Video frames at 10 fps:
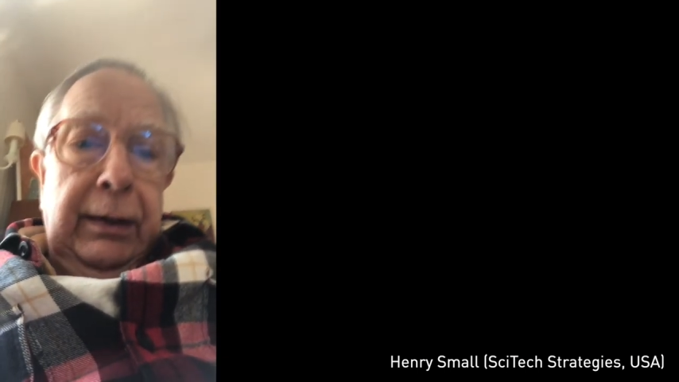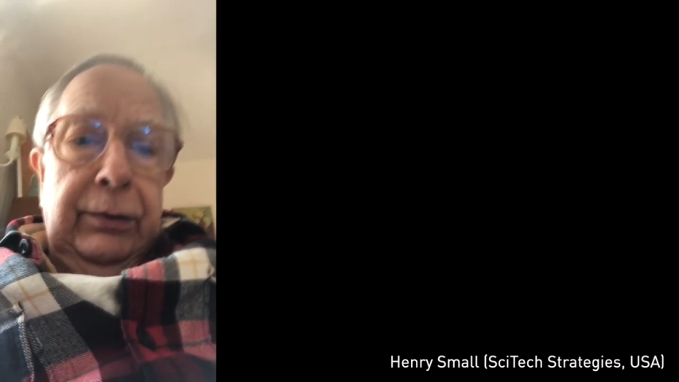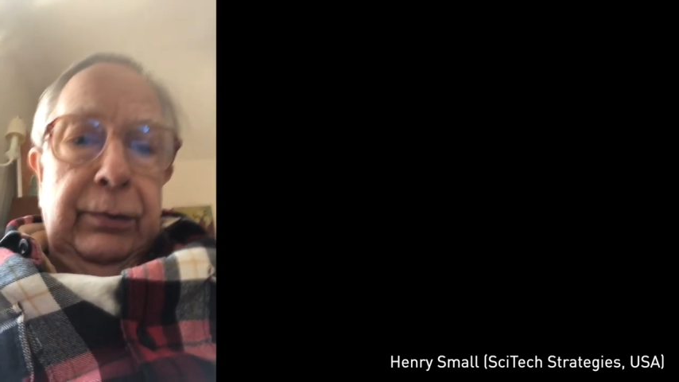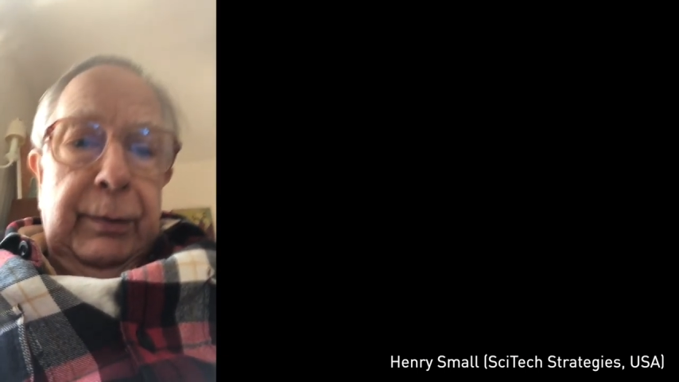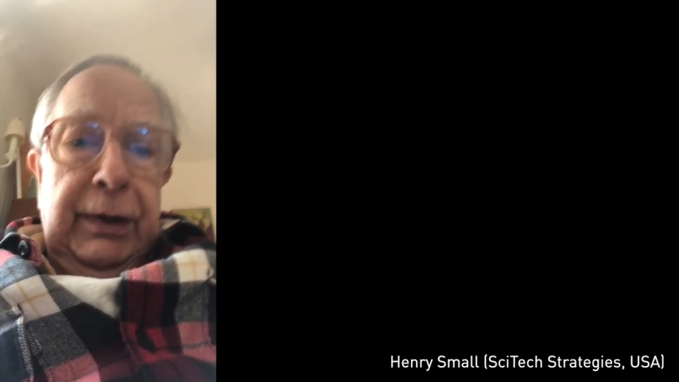
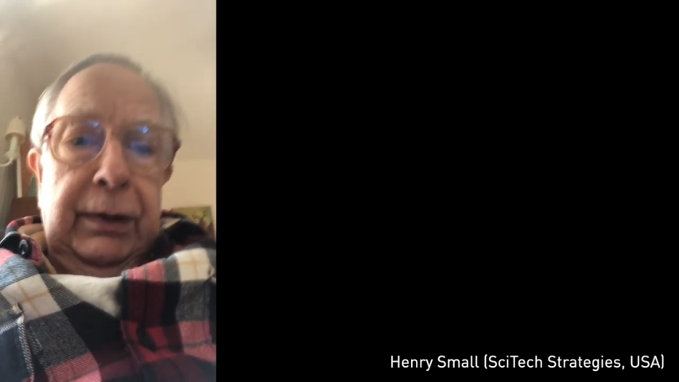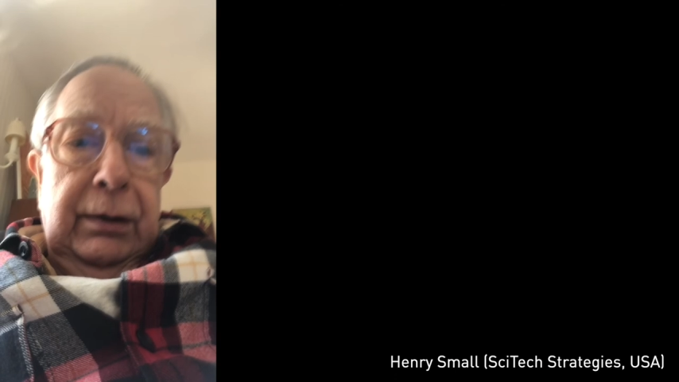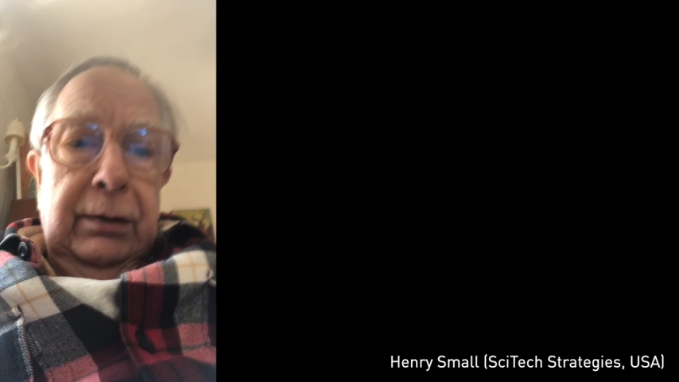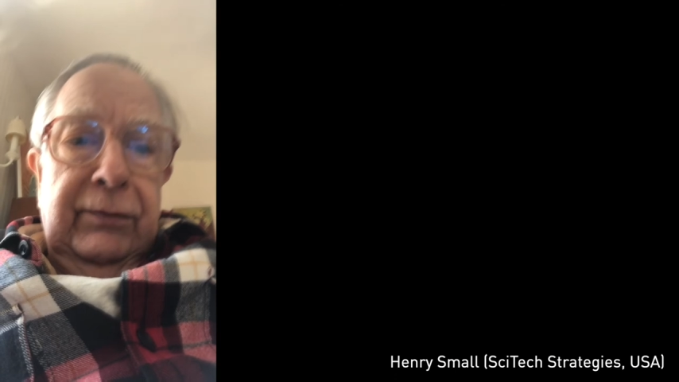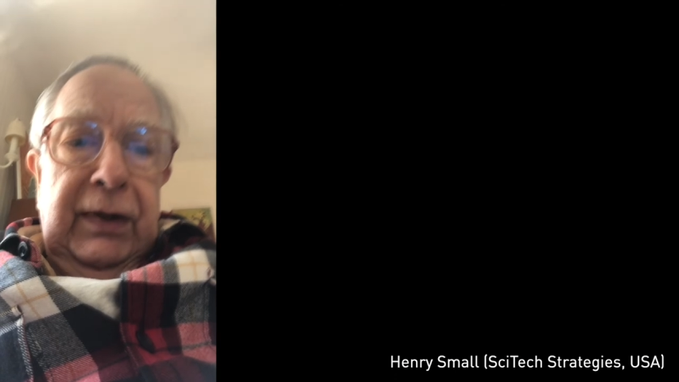to make an
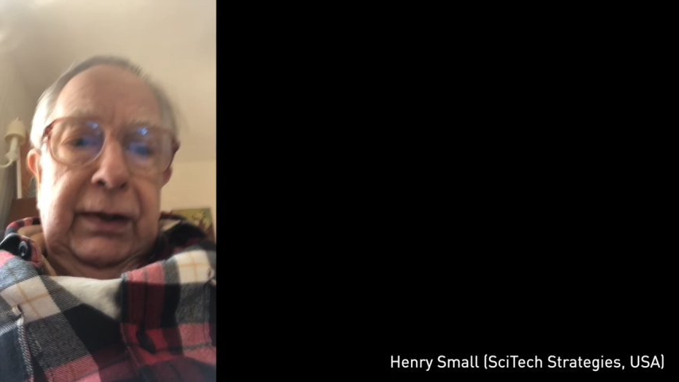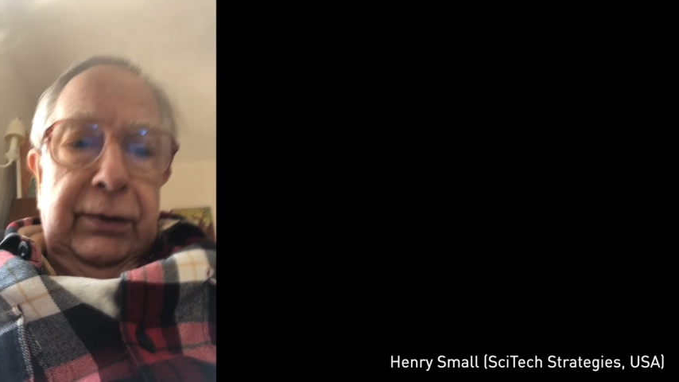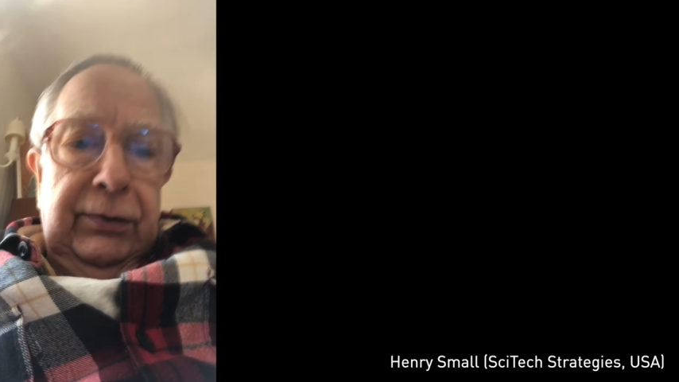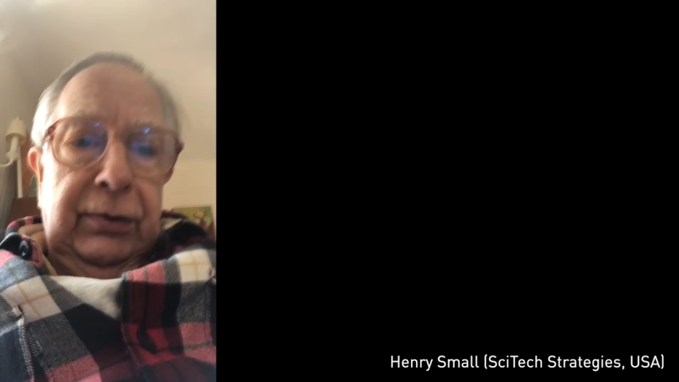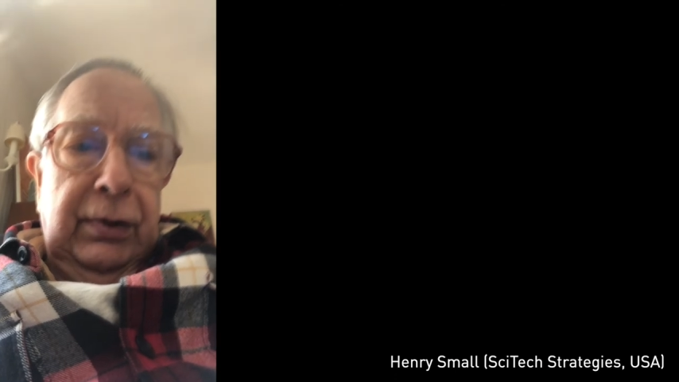
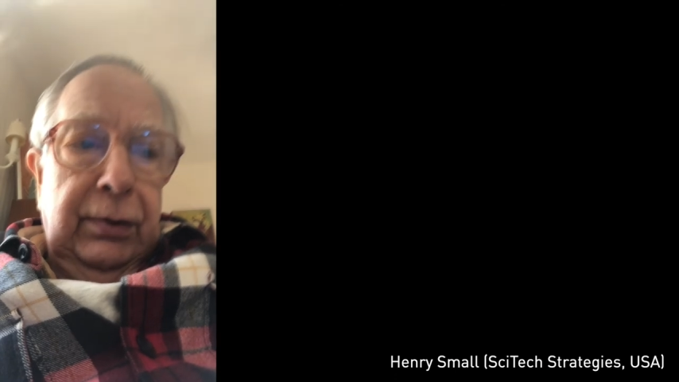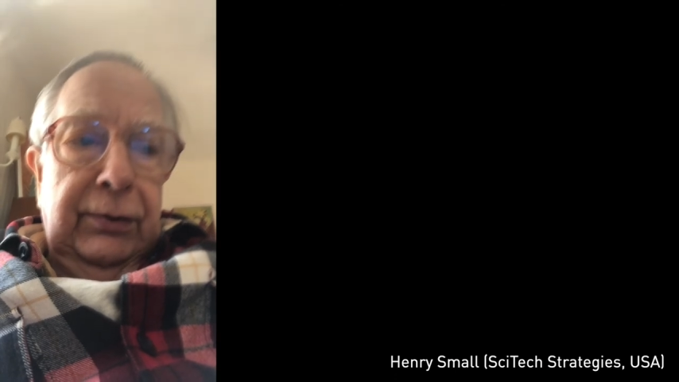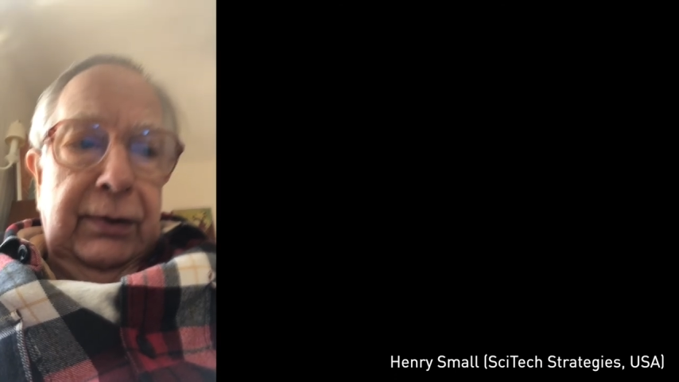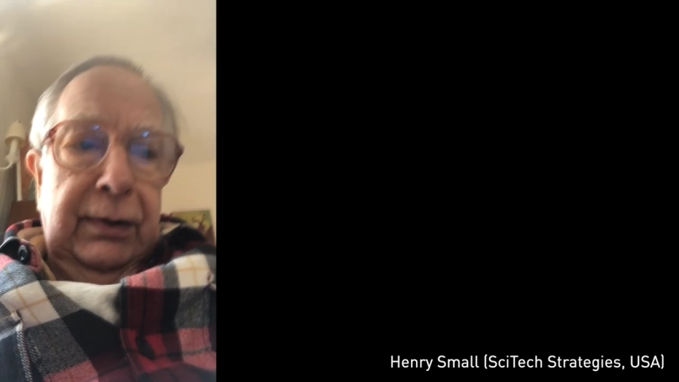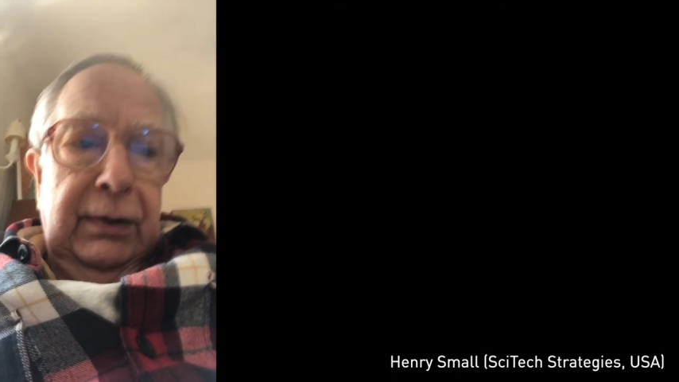advance, a
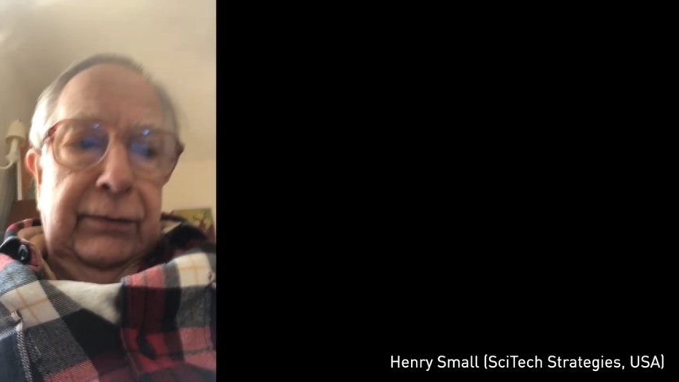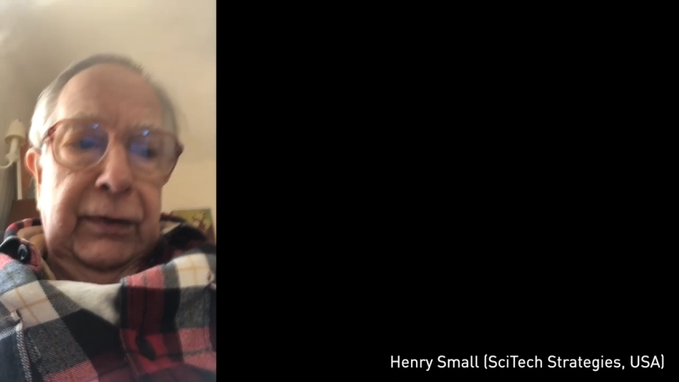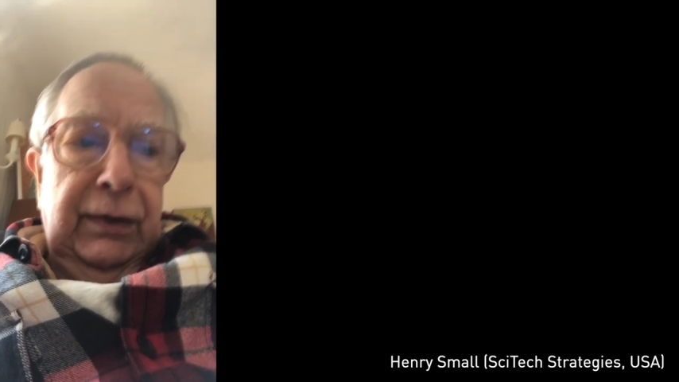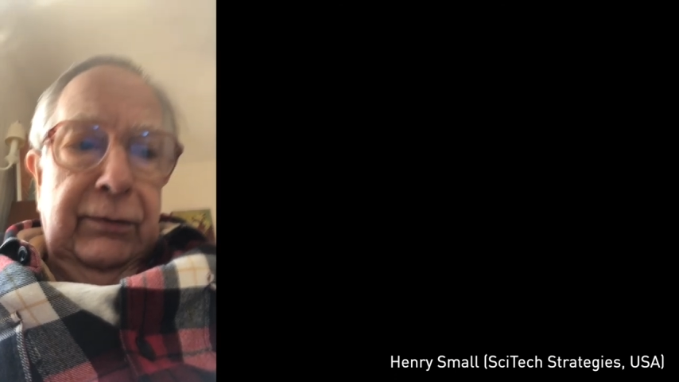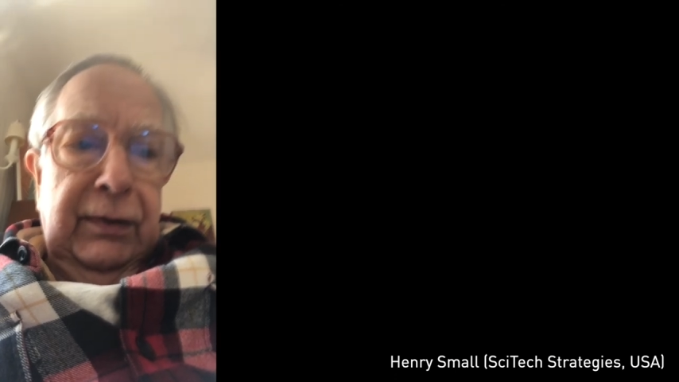
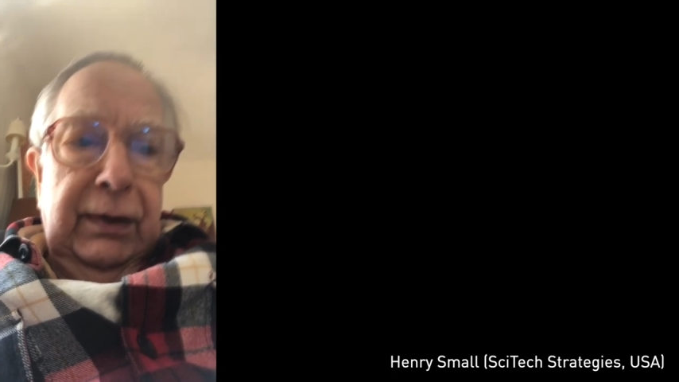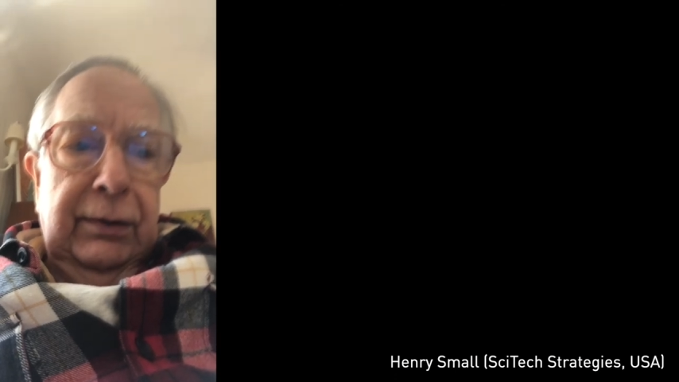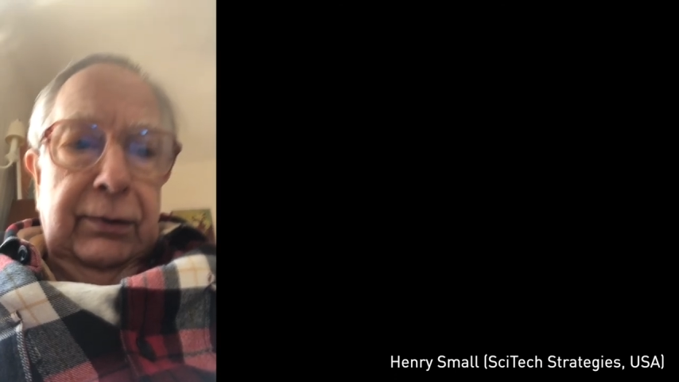scientific advance.